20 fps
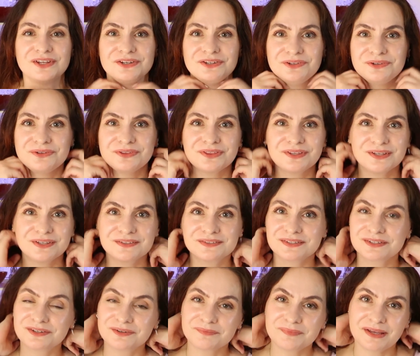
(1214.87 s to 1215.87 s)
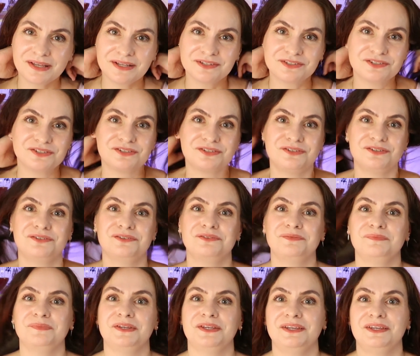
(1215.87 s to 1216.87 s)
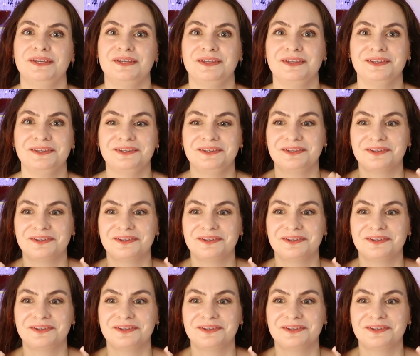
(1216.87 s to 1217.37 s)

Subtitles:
new things that are meant to be,